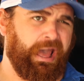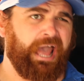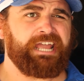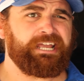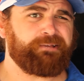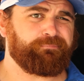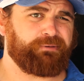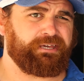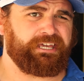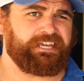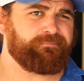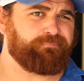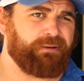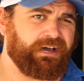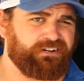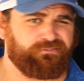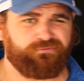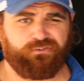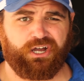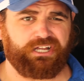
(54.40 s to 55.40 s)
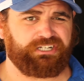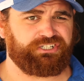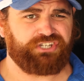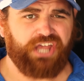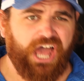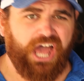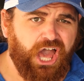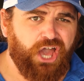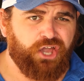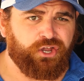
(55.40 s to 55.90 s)
maybe, but if I
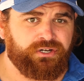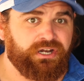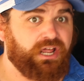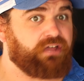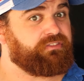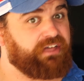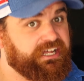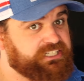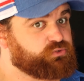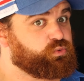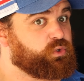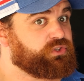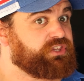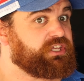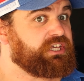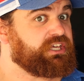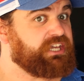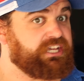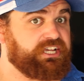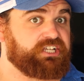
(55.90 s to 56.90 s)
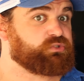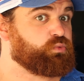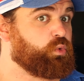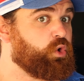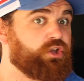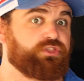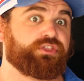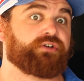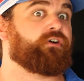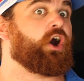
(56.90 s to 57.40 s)
don't, that's what the year's
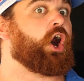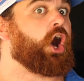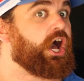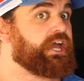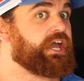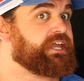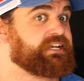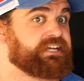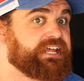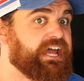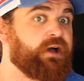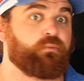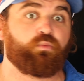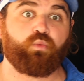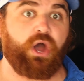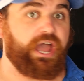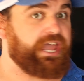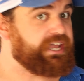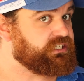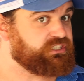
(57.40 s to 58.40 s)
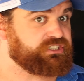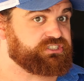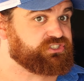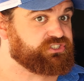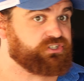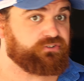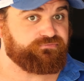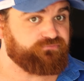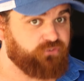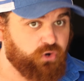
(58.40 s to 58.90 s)
worth of high-income
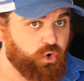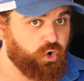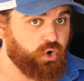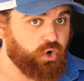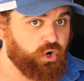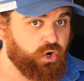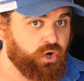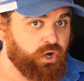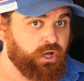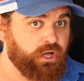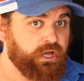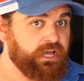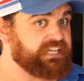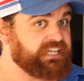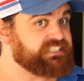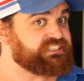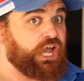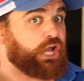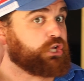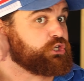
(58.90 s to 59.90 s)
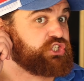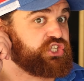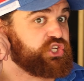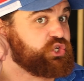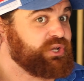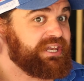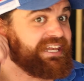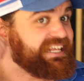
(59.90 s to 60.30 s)
wages are for. Don't you